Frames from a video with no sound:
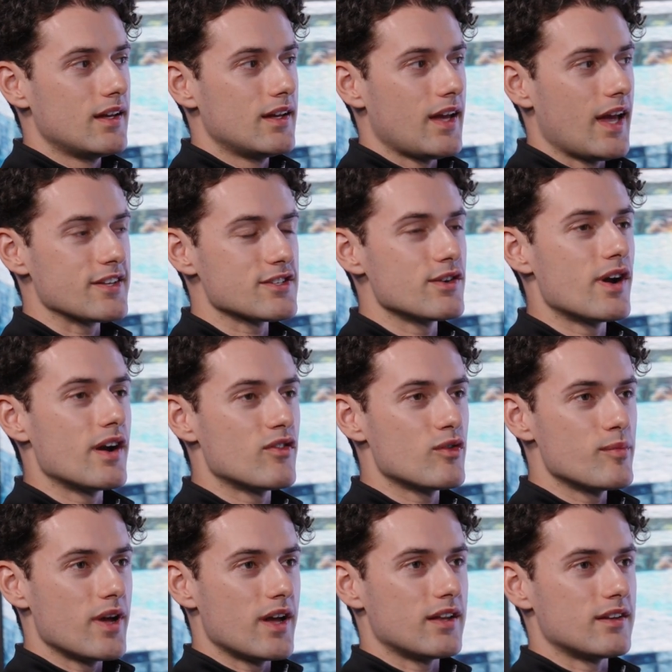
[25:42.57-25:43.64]
Has there ever
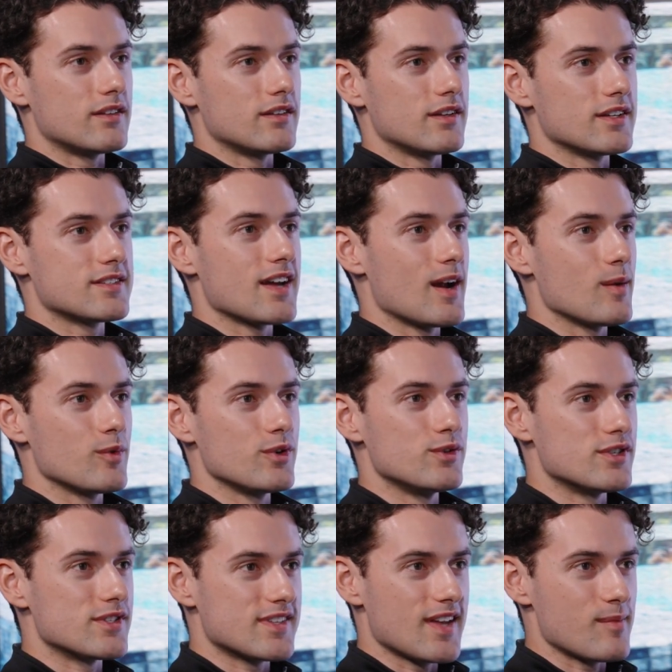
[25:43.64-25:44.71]
been a time where you
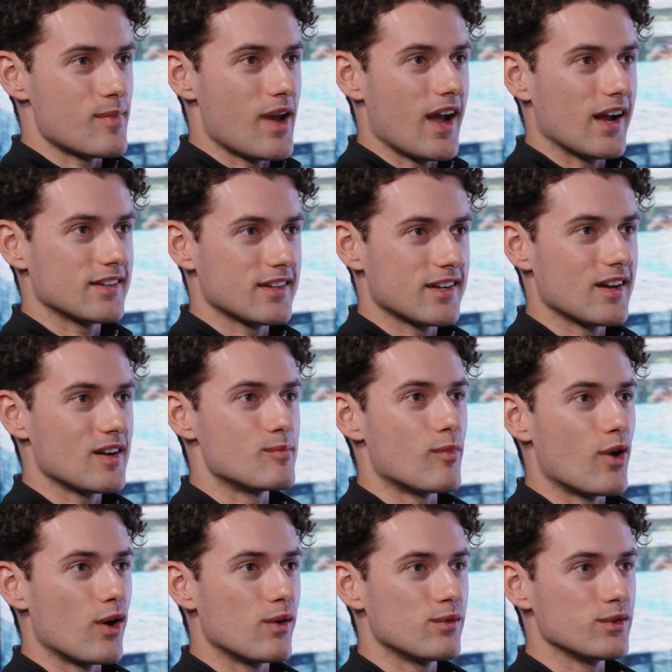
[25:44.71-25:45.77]
just stepped back and kind of
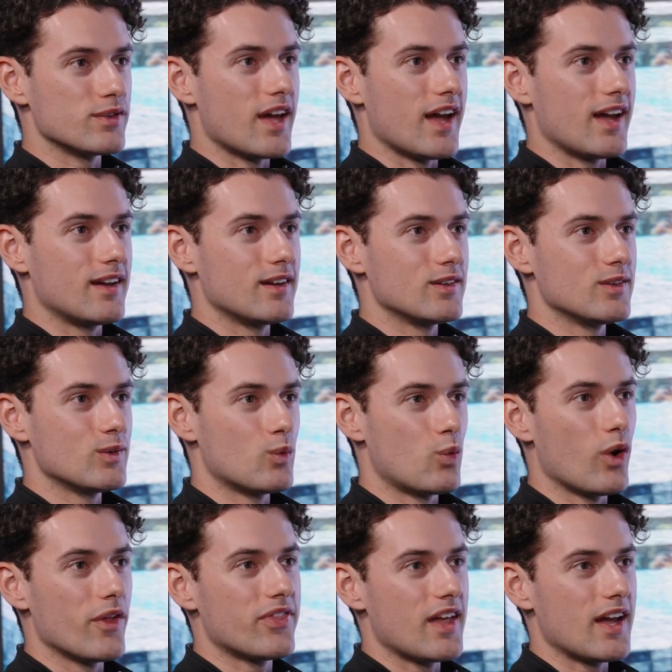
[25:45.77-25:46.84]
marveled at
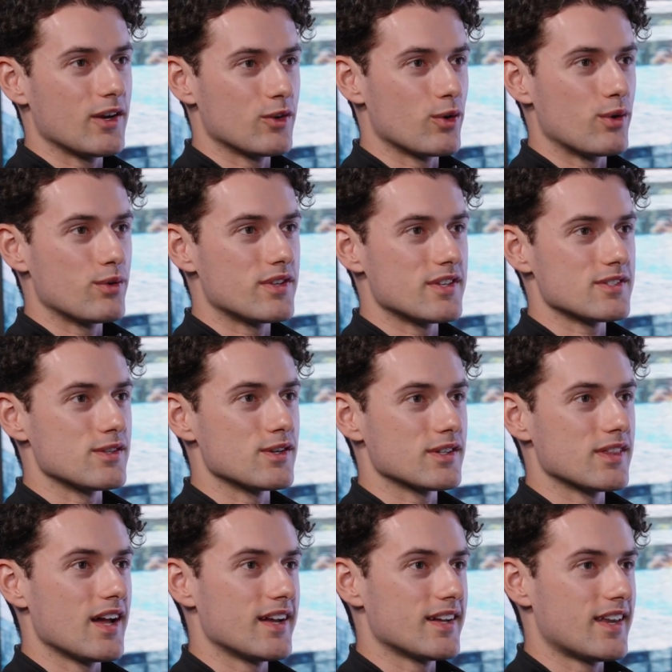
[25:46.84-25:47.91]
what that growth has
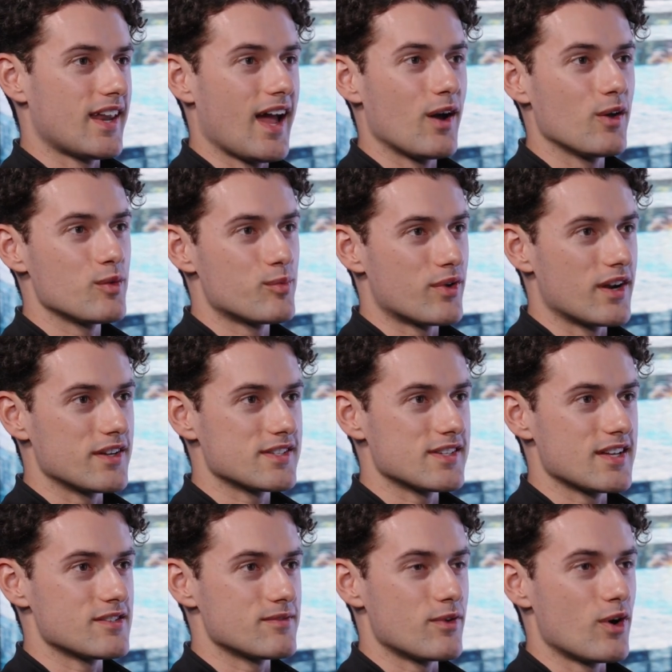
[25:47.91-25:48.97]
looked like and how the process
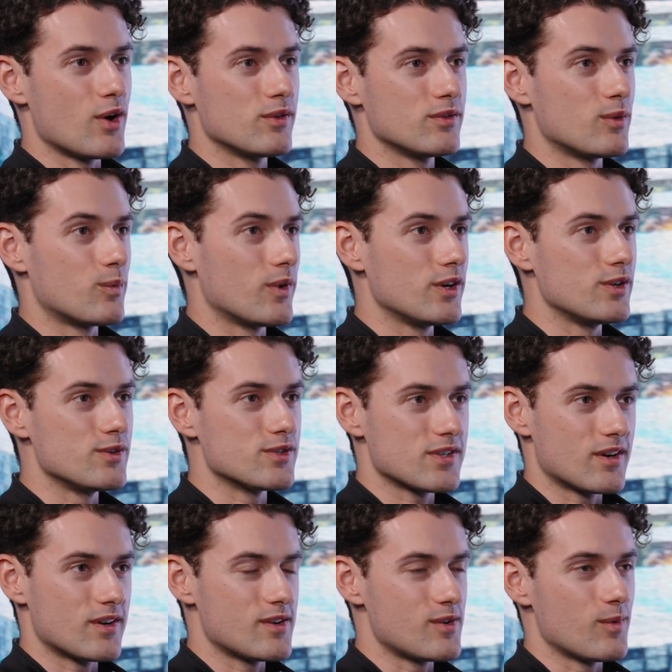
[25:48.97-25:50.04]
has evolved and where you
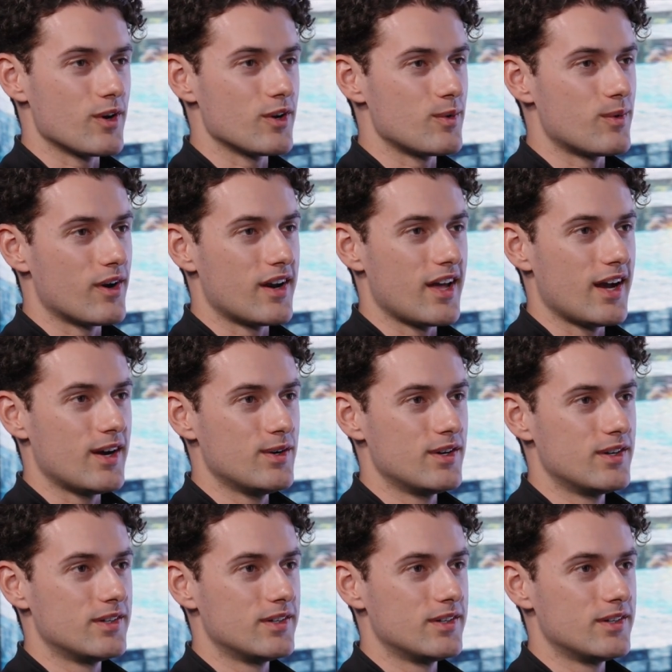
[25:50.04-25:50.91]
started and where you are now?